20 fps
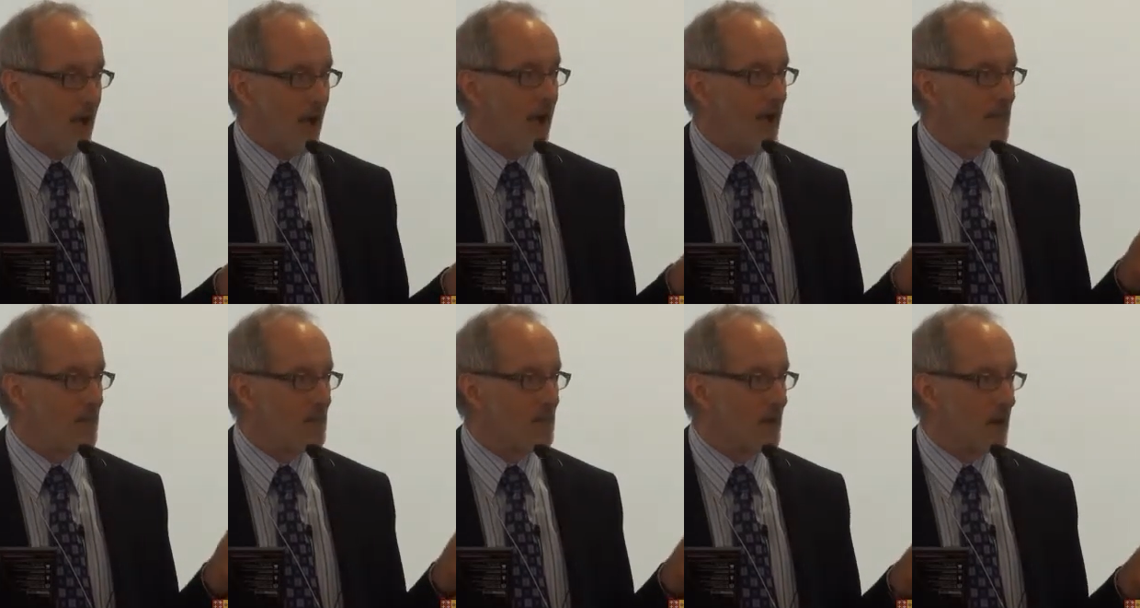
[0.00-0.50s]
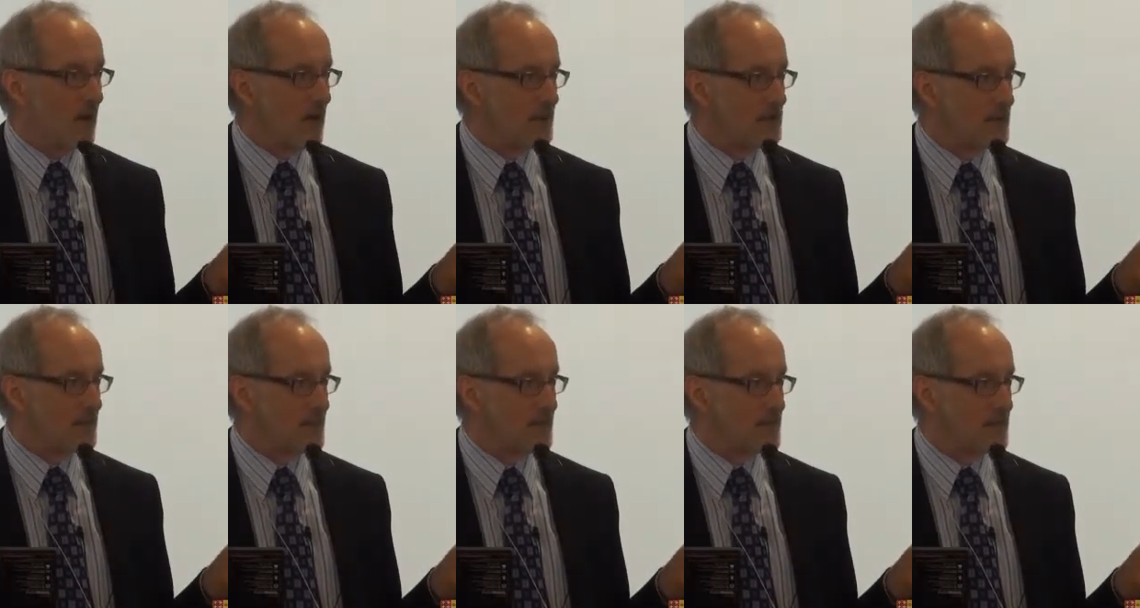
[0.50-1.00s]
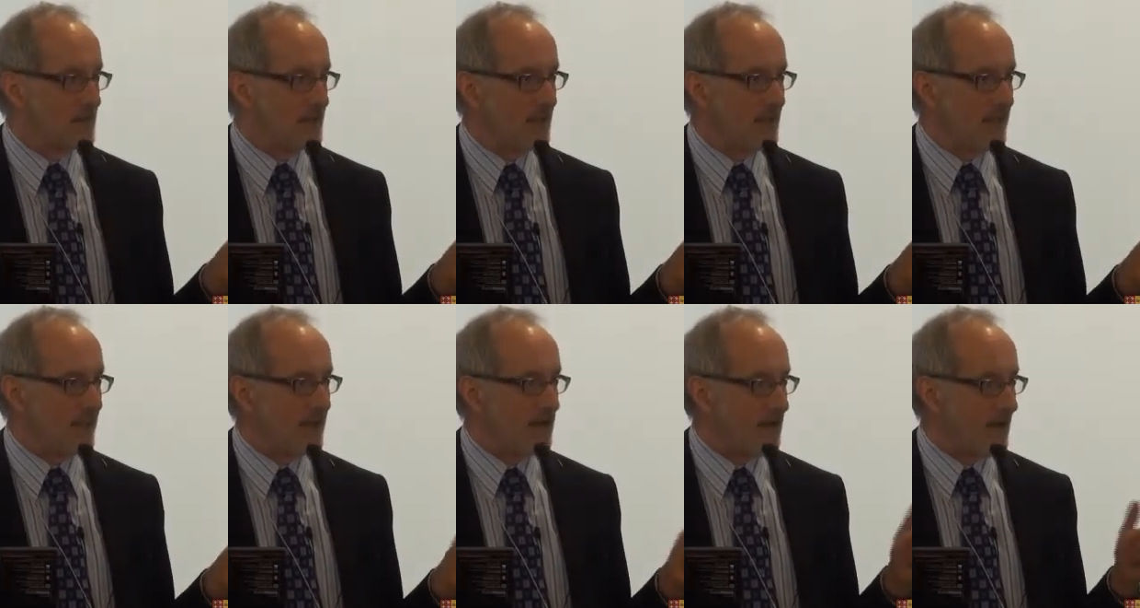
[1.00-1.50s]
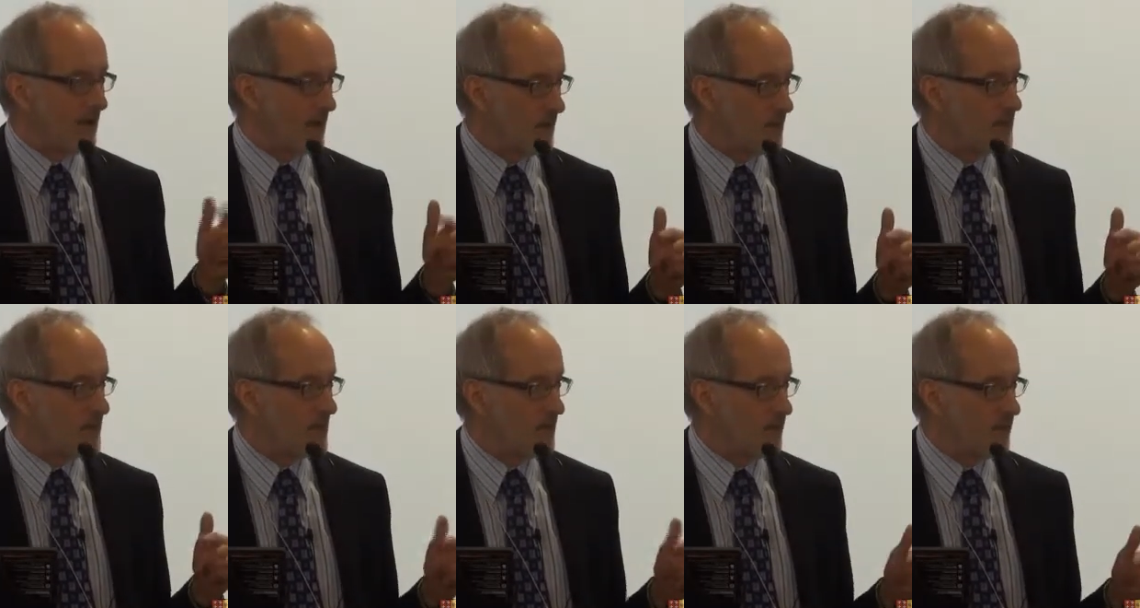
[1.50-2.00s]
on the margins that are
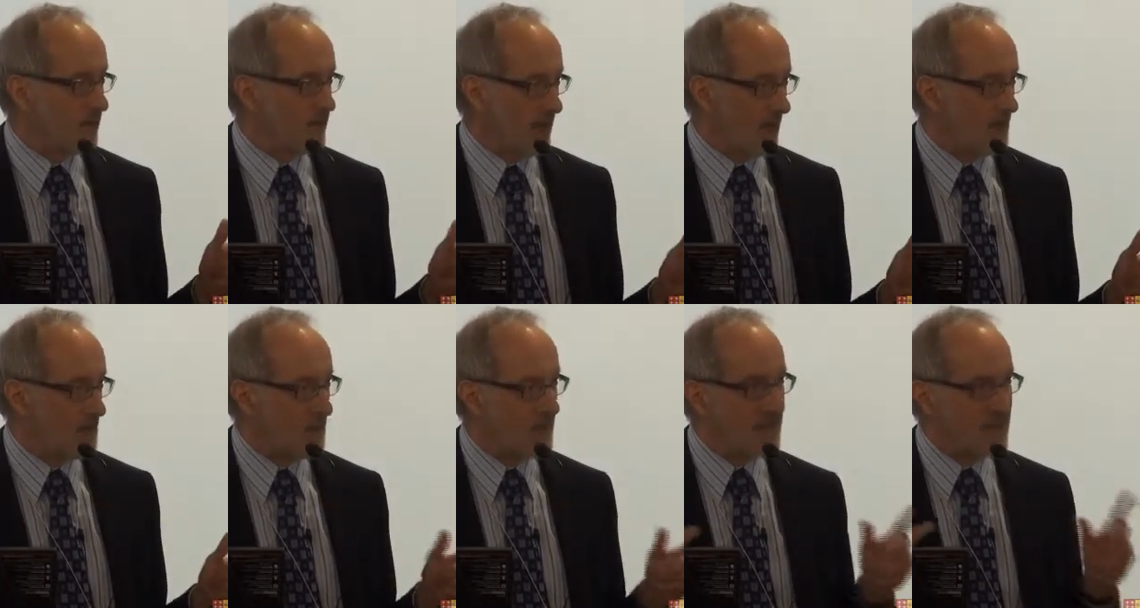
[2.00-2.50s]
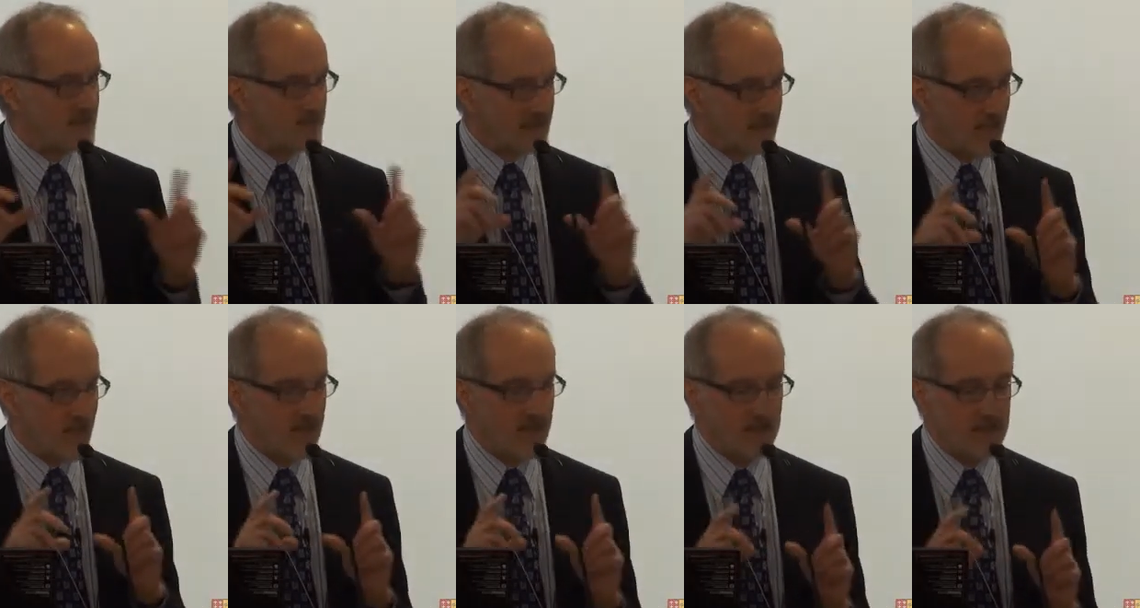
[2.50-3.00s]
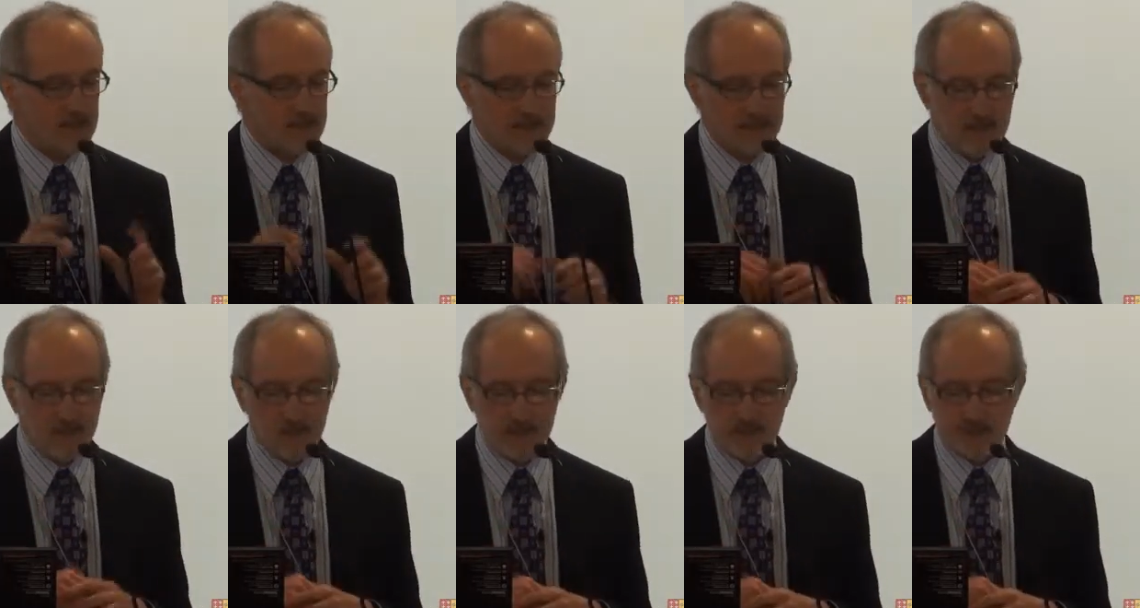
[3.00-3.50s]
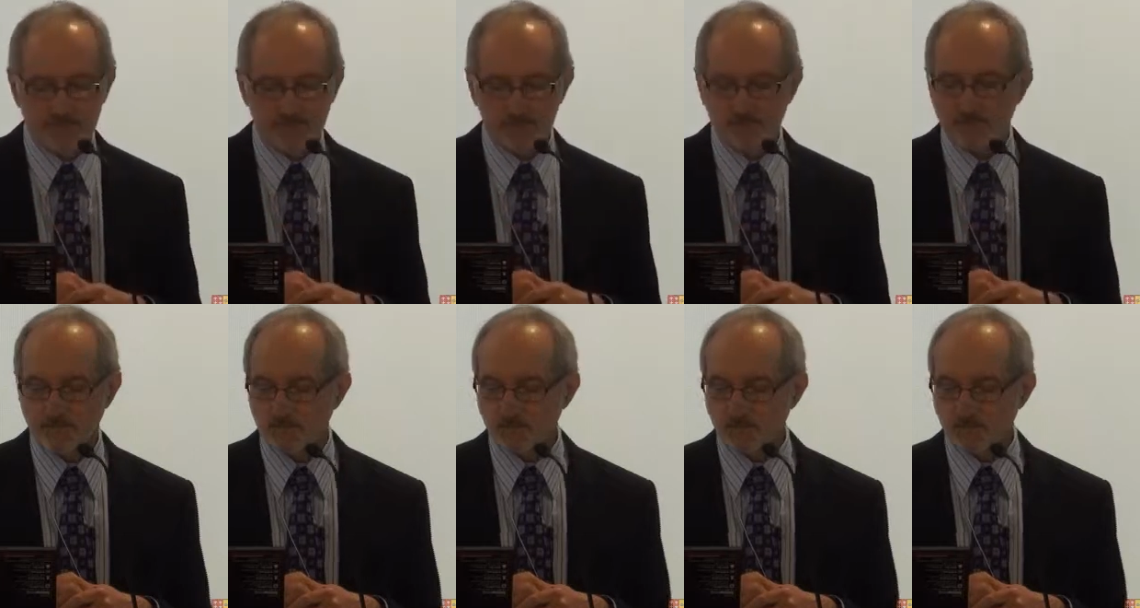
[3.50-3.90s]
healthier for them than staying in the center.